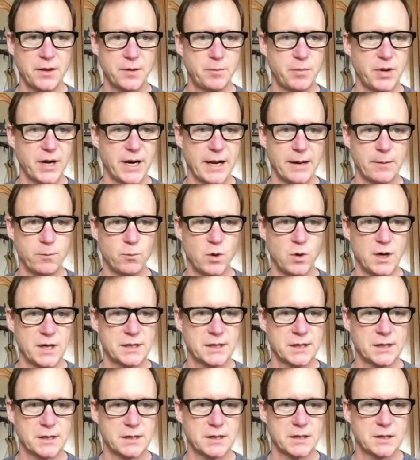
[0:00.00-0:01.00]
but it
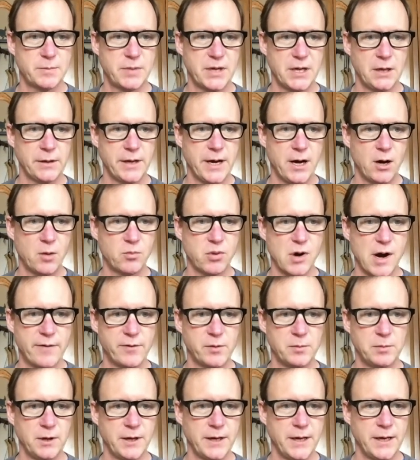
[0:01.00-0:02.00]
wasn't spelled out
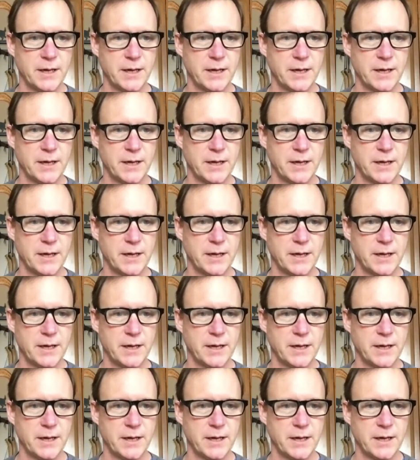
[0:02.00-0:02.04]
probably